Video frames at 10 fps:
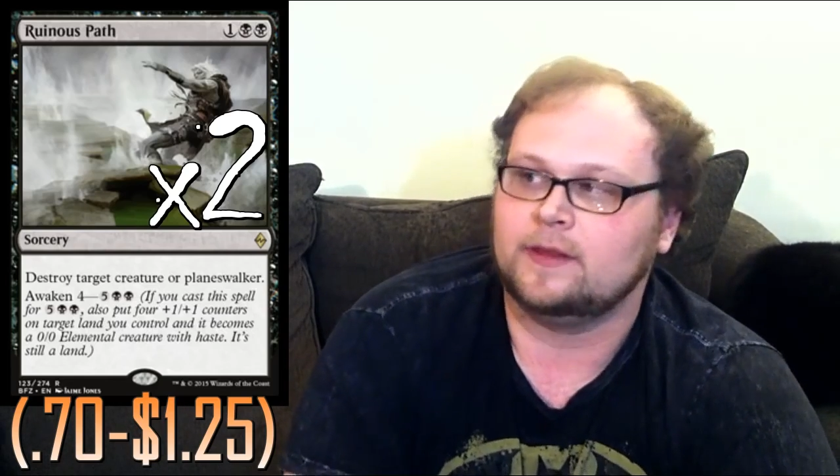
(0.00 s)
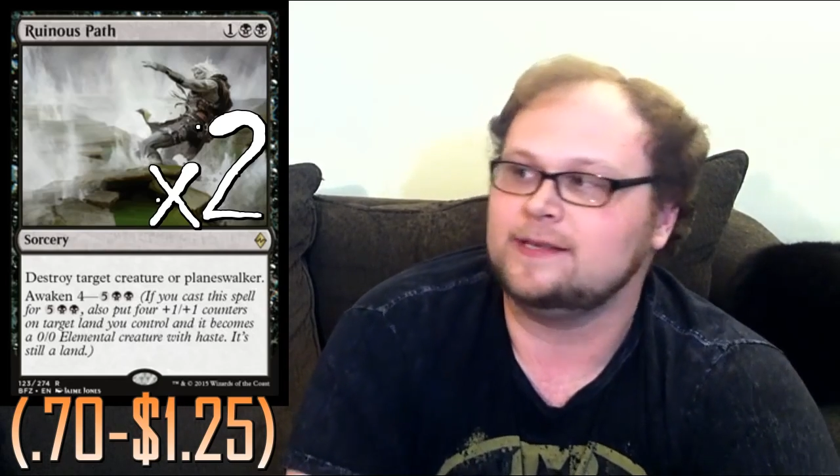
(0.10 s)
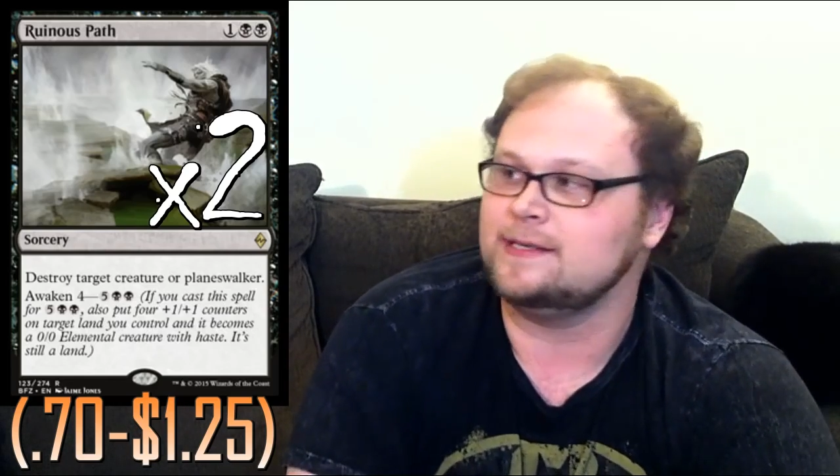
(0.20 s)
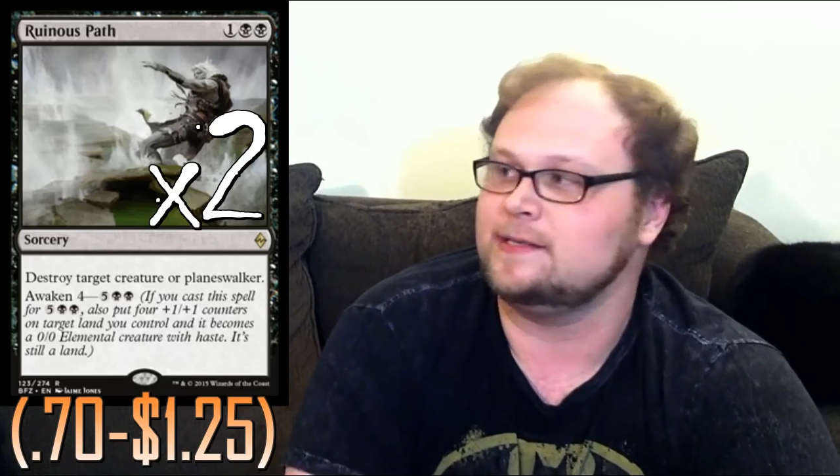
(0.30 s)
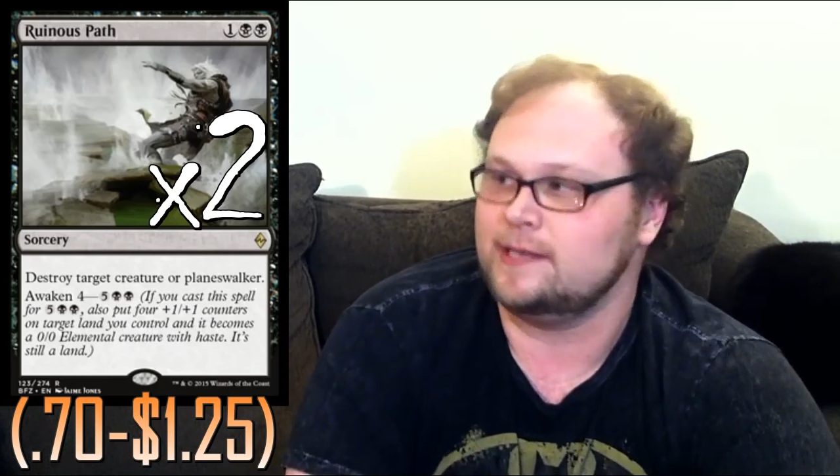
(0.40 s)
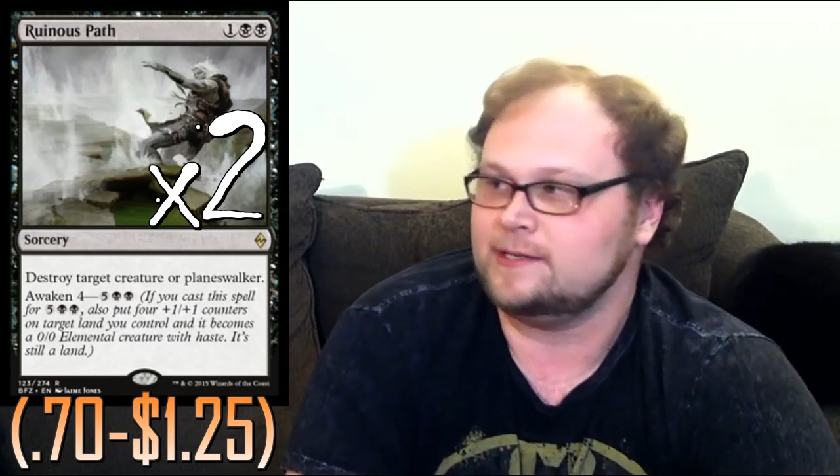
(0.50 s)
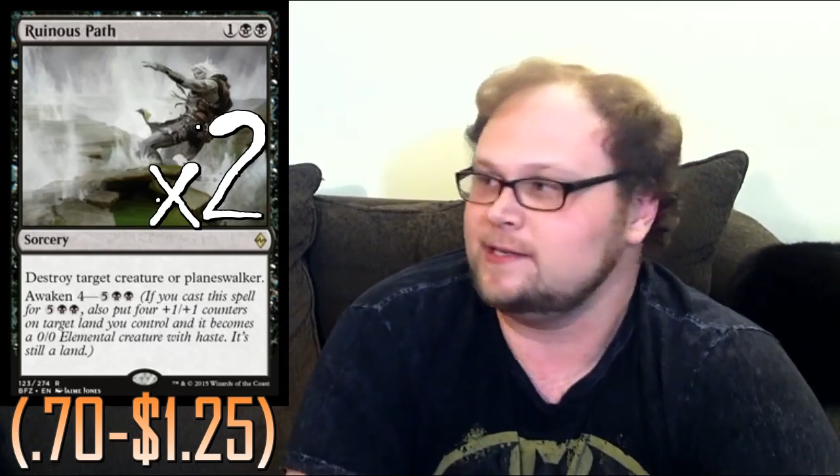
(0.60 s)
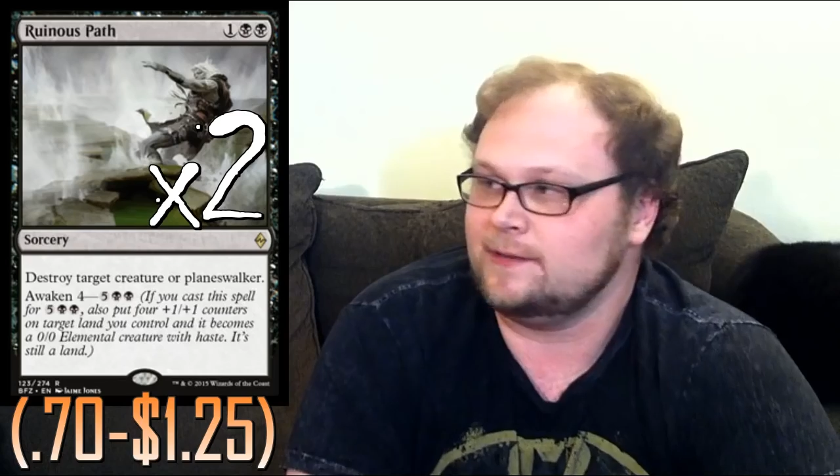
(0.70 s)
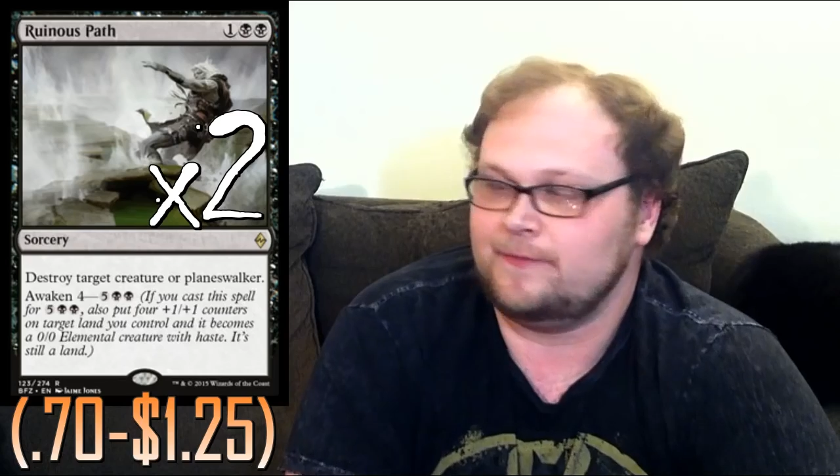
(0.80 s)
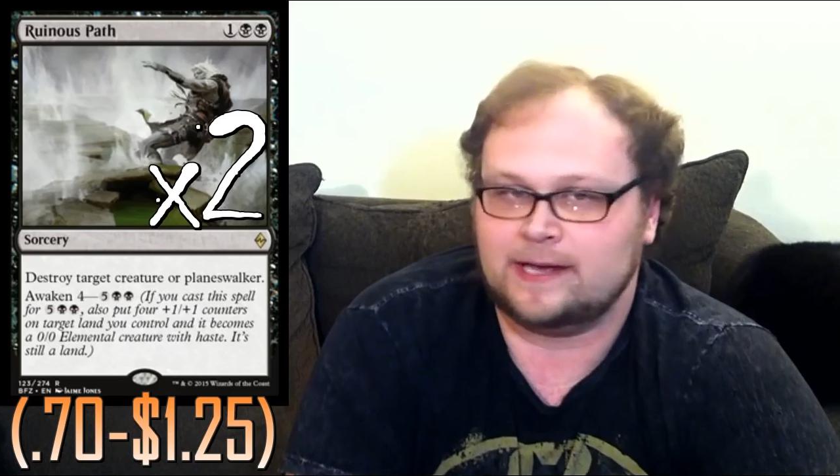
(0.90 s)
But this
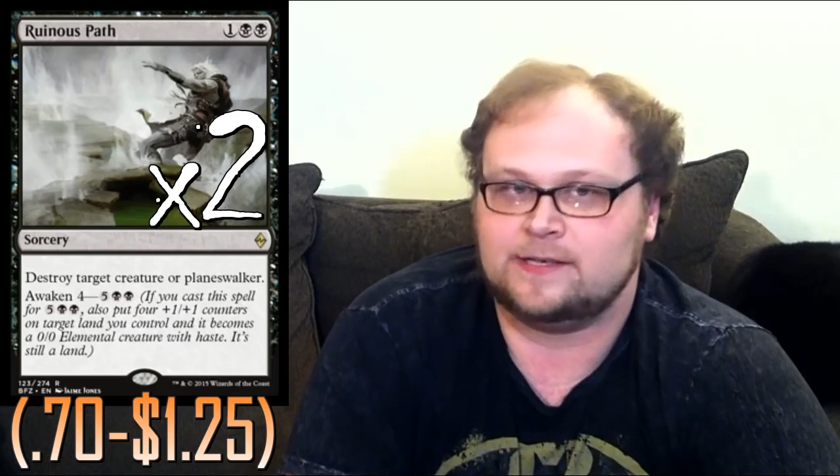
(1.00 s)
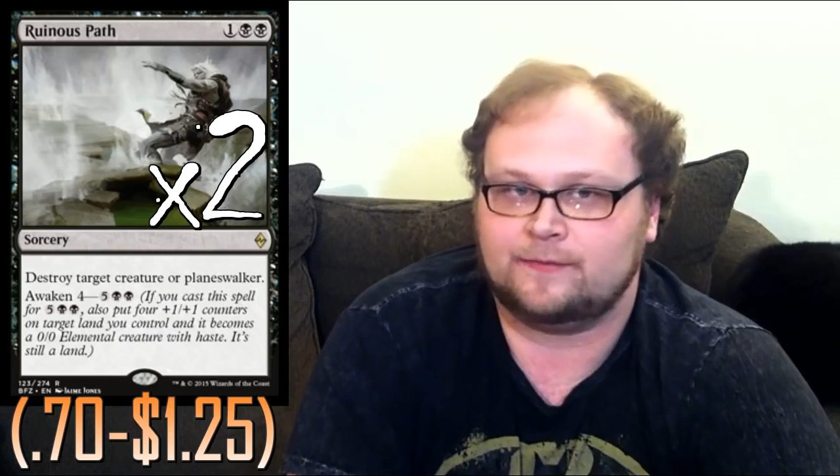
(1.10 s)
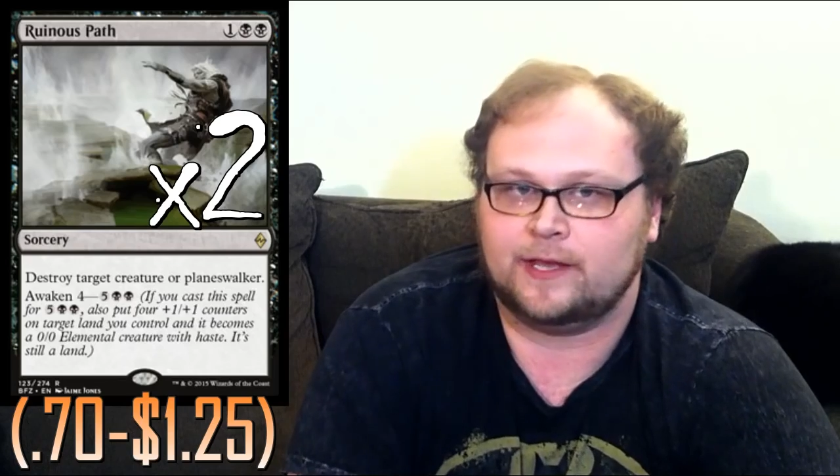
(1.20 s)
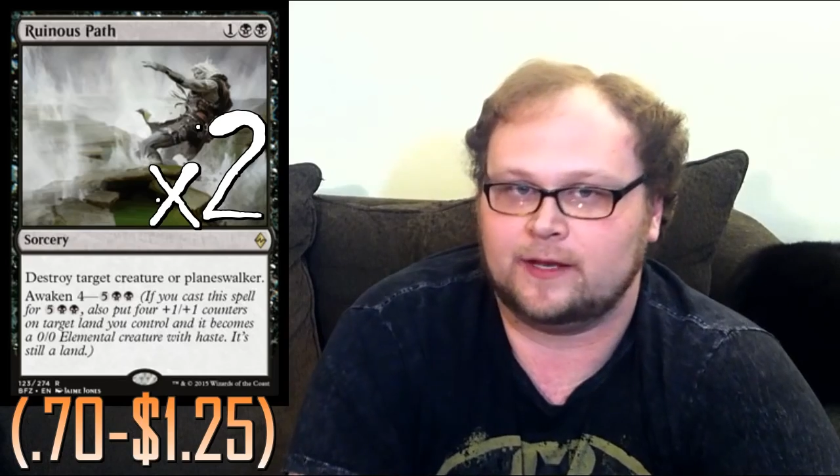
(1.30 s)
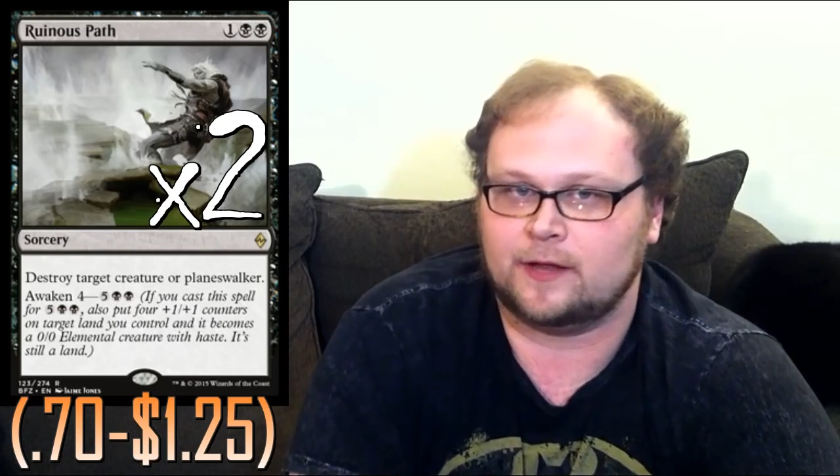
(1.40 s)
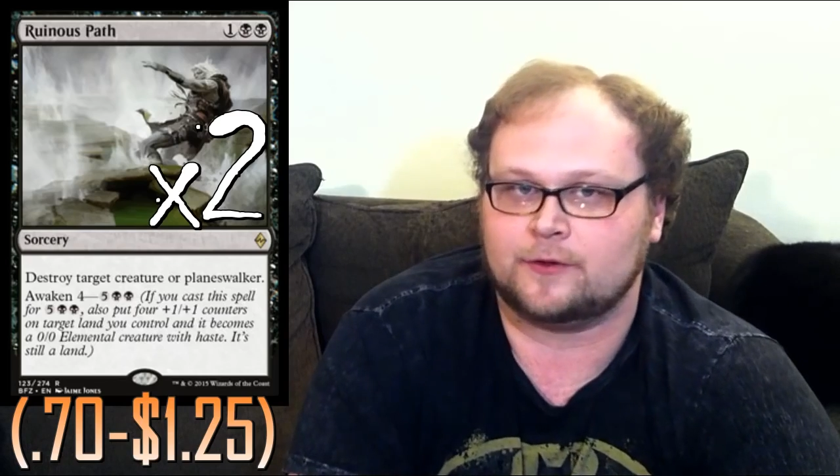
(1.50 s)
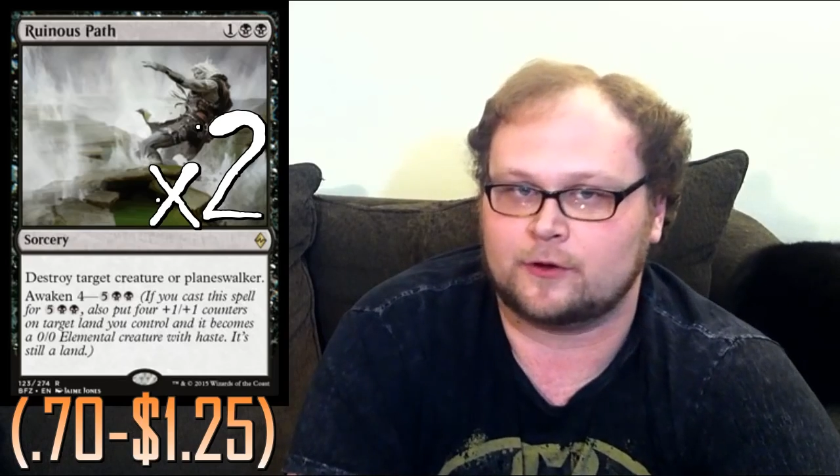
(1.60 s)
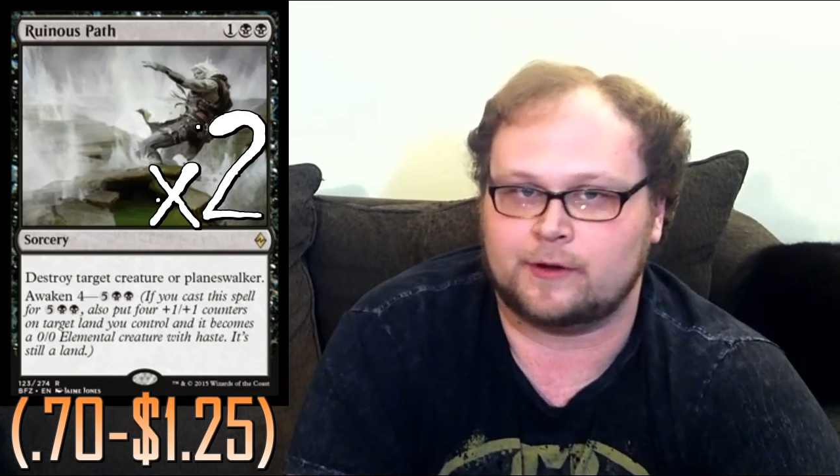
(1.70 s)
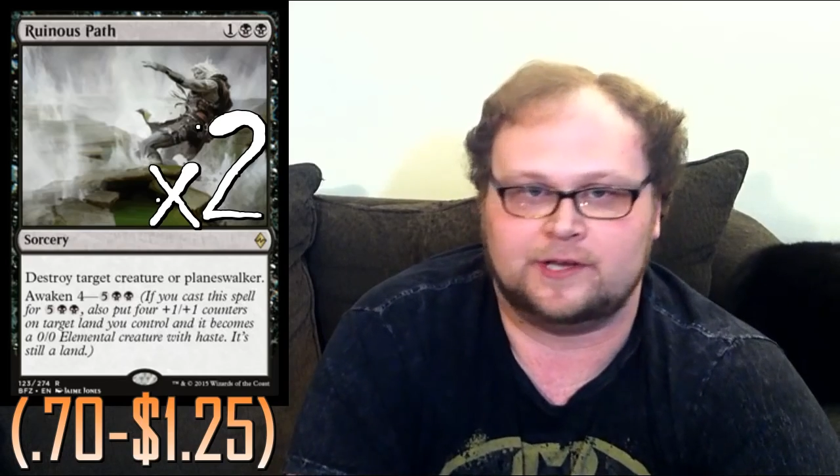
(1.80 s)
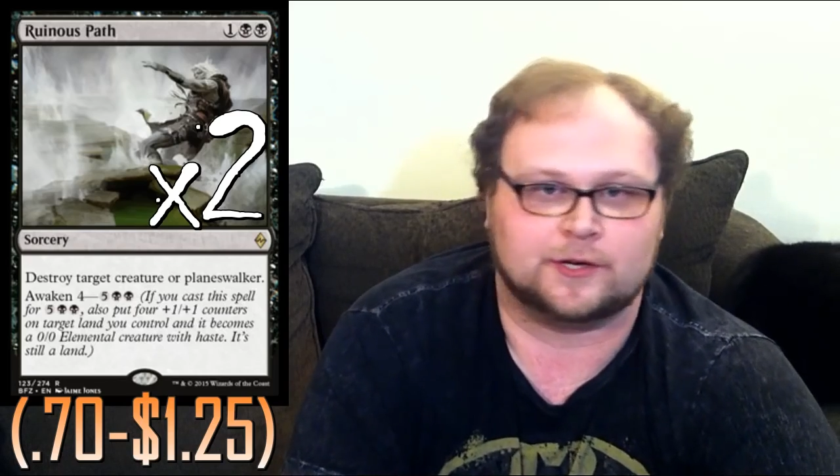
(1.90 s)
is effectively another
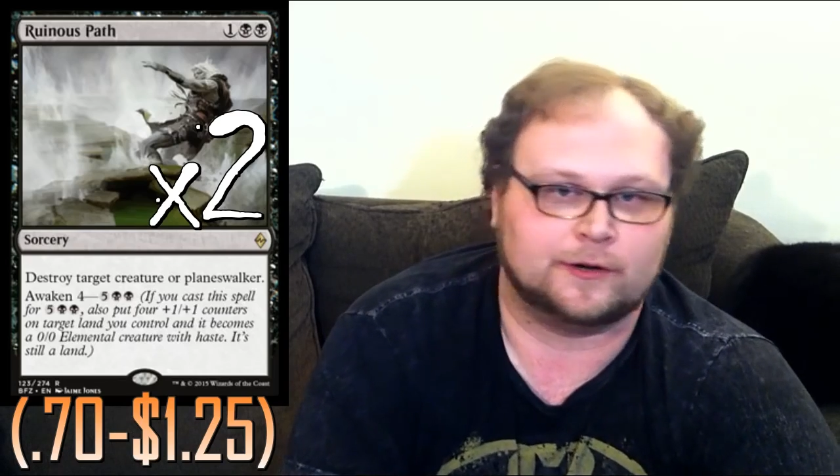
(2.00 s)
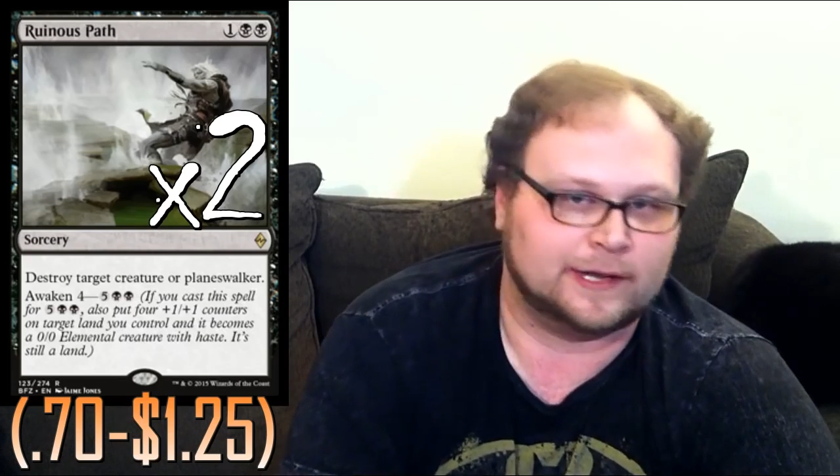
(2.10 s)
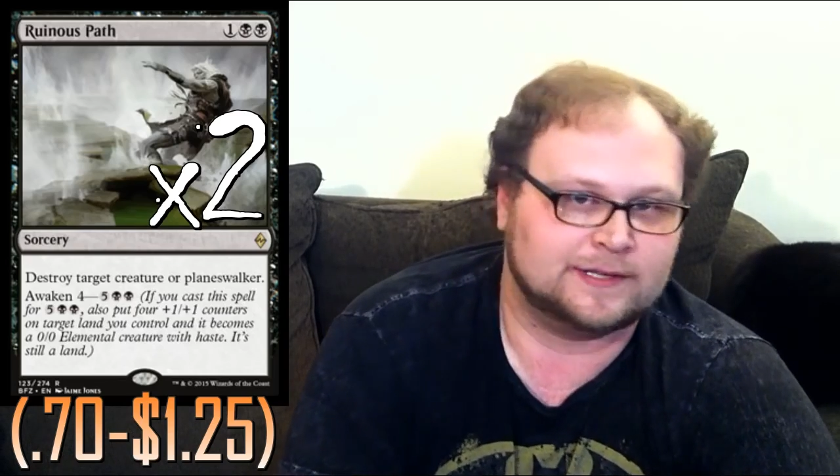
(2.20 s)
creature